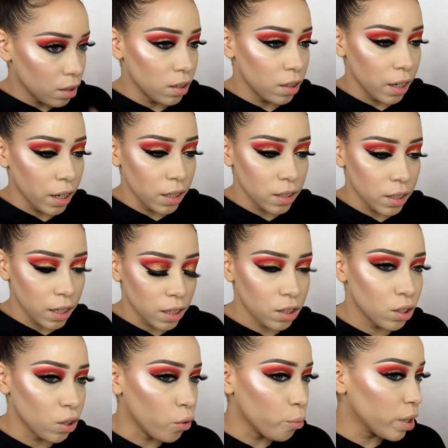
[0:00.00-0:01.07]
Yeah, it's like
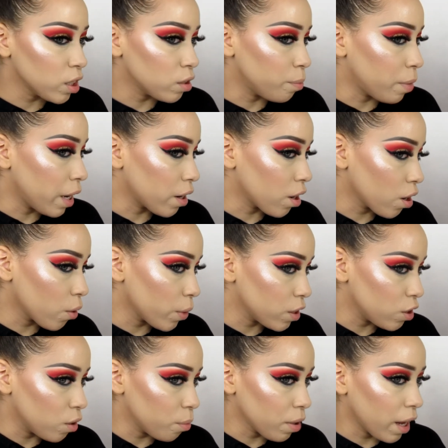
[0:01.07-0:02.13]
so much better
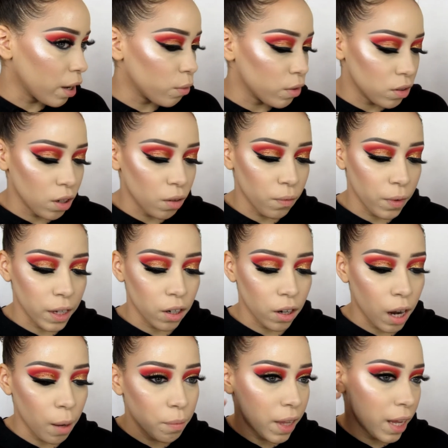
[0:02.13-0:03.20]
when you apply with your finger.
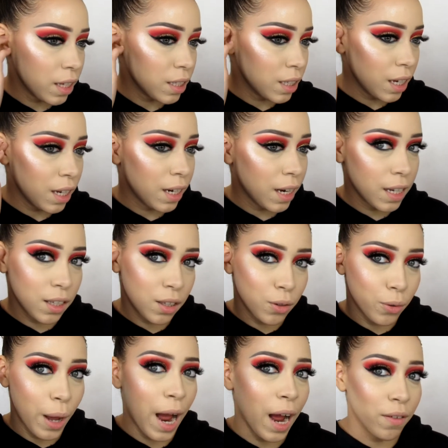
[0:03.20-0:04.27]
I'm not saying like
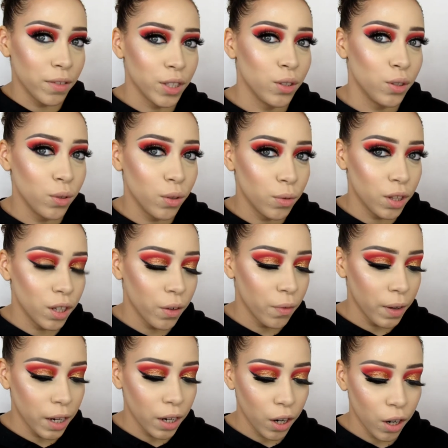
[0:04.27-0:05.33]
you have to do it with your
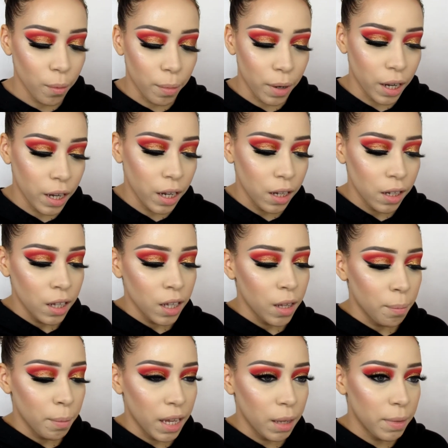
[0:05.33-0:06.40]
finger, but
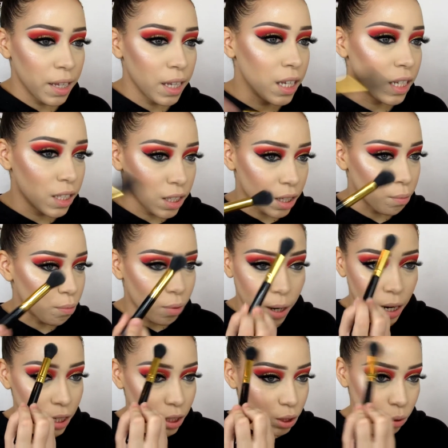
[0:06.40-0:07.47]
maybe it's the
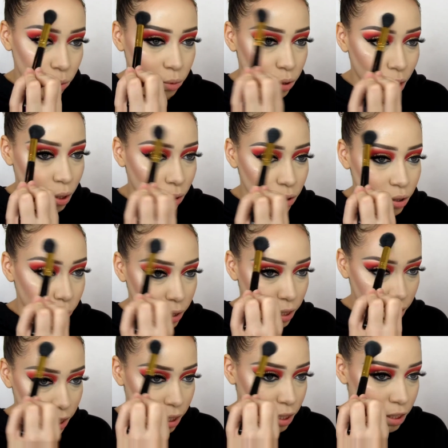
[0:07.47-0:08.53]
brush. Who knows what
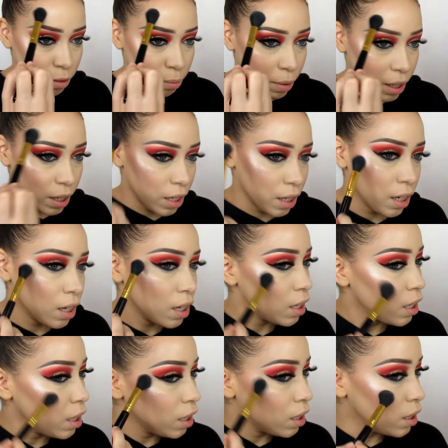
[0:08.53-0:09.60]
it is, but
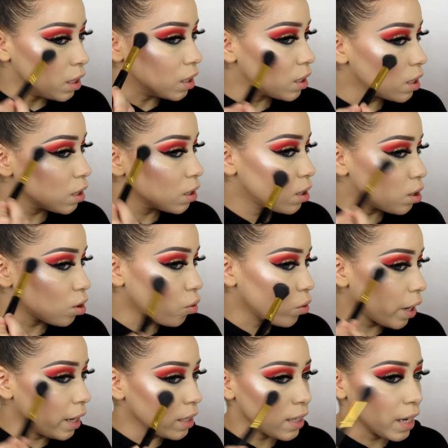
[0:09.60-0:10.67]
this is so
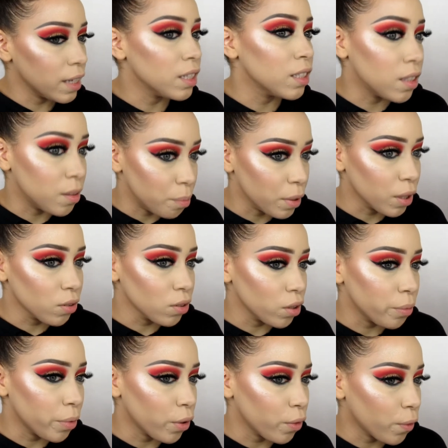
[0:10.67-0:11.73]
nice. It's
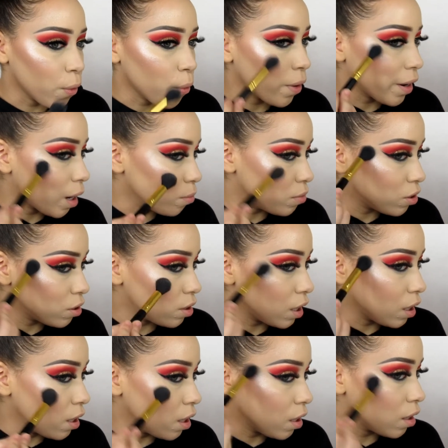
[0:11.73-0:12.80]
buildable from what I'm
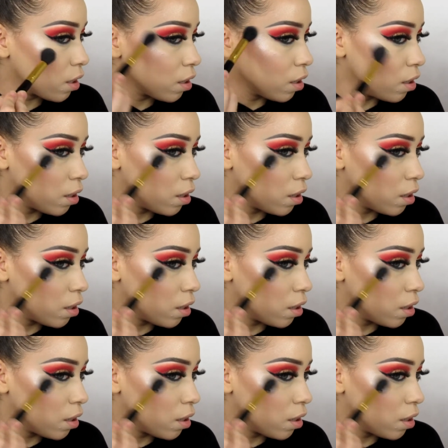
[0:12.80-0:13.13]
seeing.